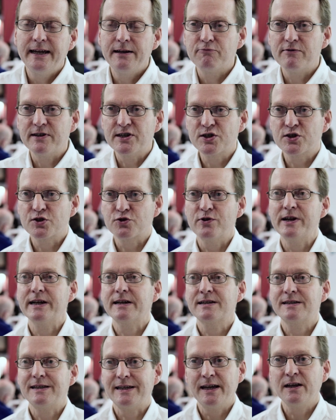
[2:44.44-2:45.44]
it
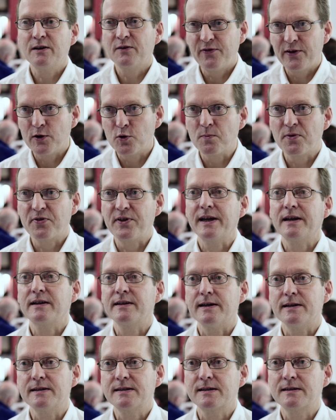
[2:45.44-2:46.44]
restricts the ink film
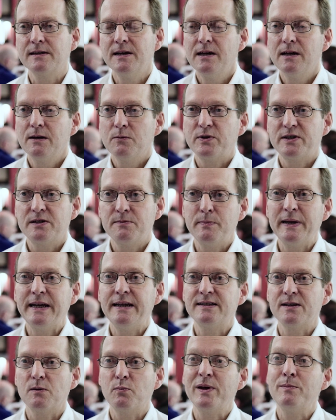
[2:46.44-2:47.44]
thickness, which
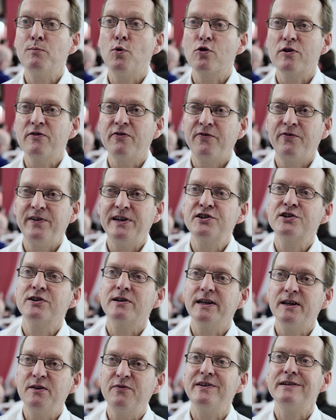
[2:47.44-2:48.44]
means that we more
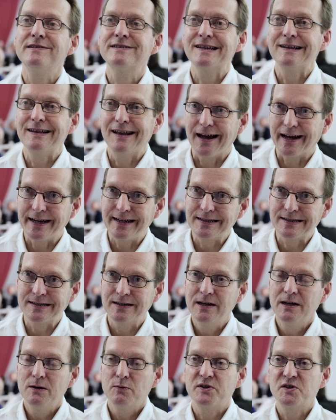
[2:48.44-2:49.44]
efficiently filter light,
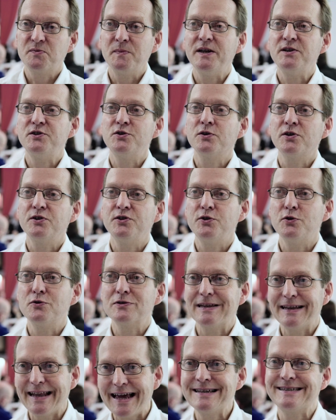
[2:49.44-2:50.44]
which means you can
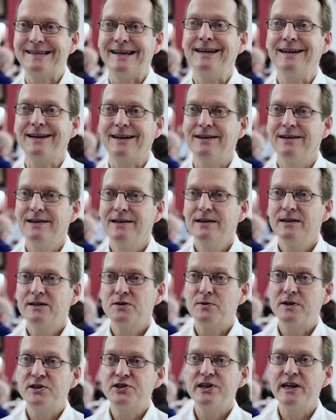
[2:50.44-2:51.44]
use less ink
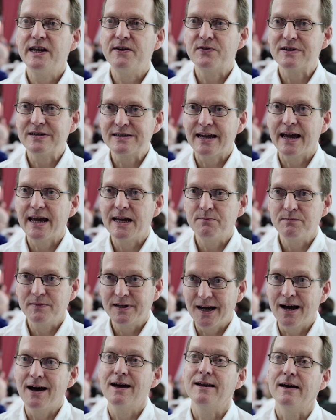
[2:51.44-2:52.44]
to achieve the same
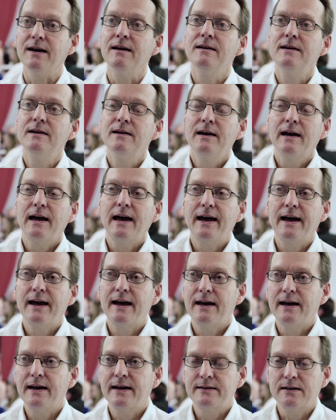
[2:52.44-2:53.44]
color.
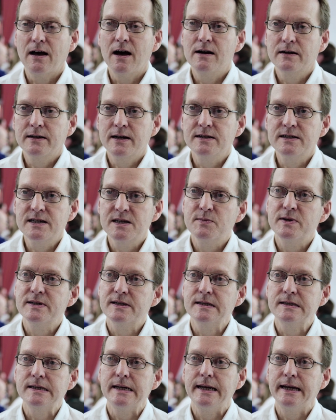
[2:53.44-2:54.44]
Uh, and our customers
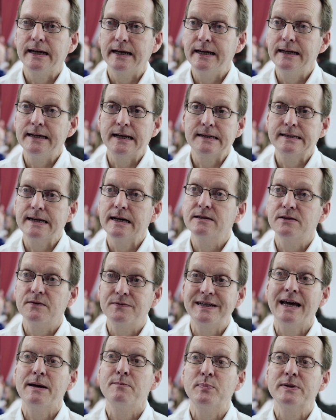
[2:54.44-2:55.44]
are seeing in excess
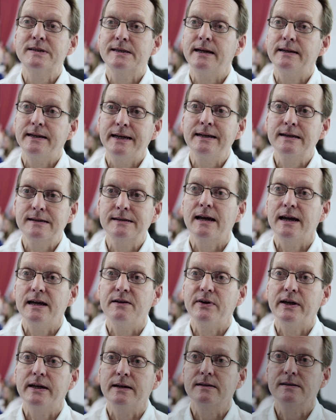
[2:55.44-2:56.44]
of 10% ink
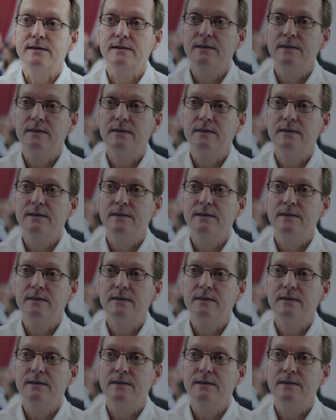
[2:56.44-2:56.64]
savings.